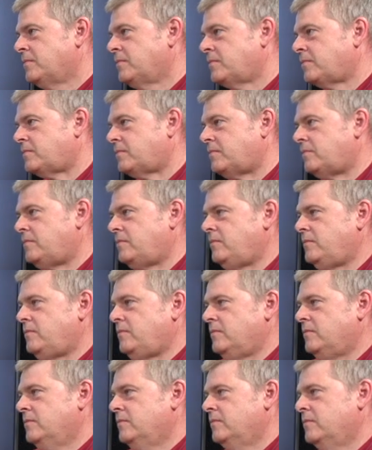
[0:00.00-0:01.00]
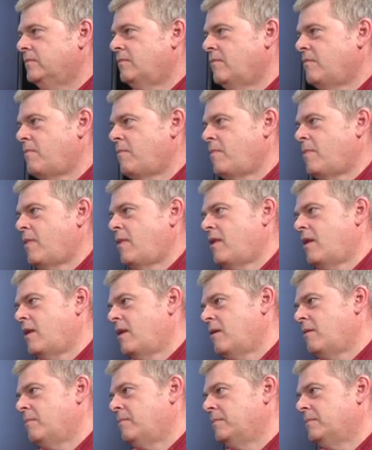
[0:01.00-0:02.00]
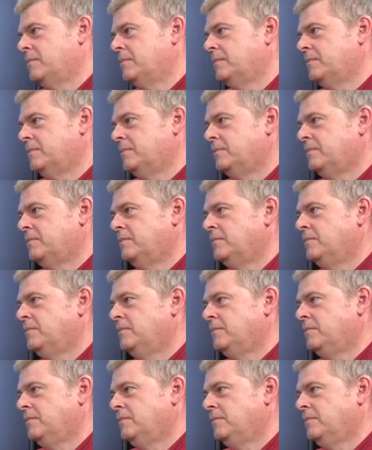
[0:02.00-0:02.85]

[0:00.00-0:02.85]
(silent)